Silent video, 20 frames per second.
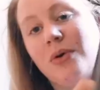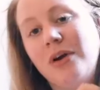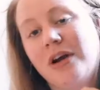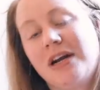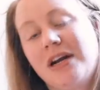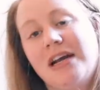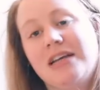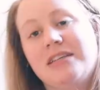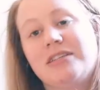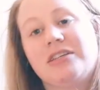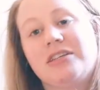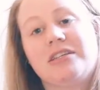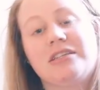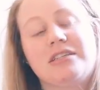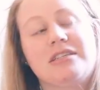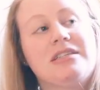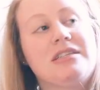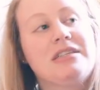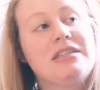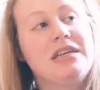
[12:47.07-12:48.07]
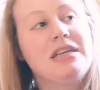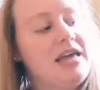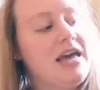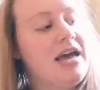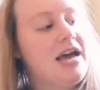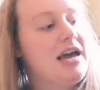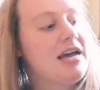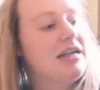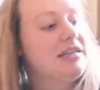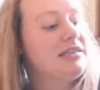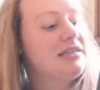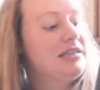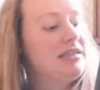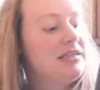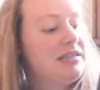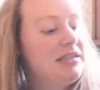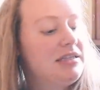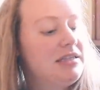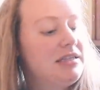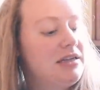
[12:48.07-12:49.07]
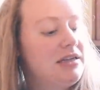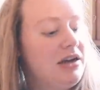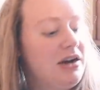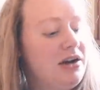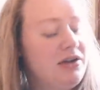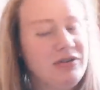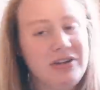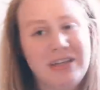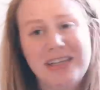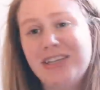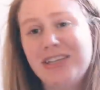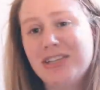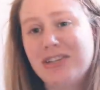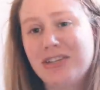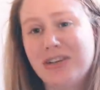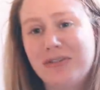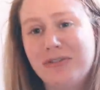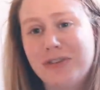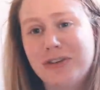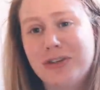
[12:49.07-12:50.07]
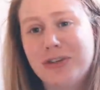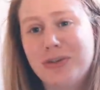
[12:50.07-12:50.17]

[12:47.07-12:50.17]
organizers that are really just good for